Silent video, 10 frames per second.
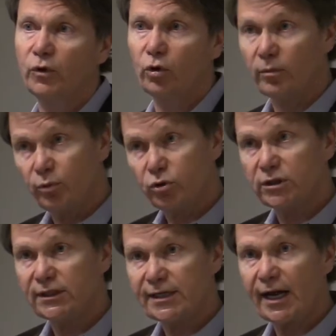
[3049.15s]
You
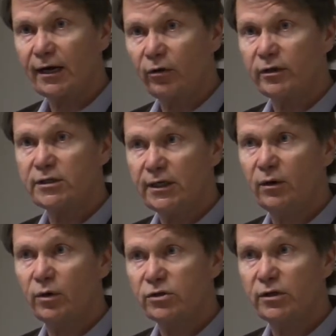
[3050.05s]
push exactly on the
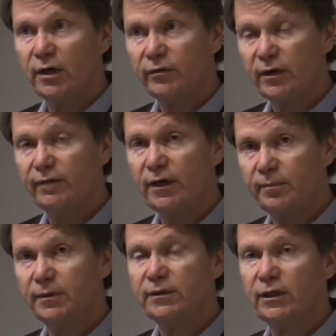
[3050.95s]
sequence there with a very
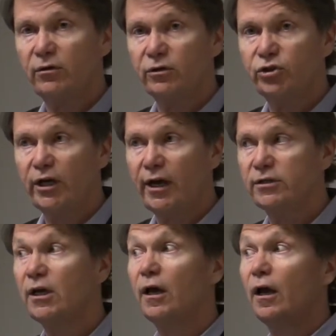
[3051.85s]
particular change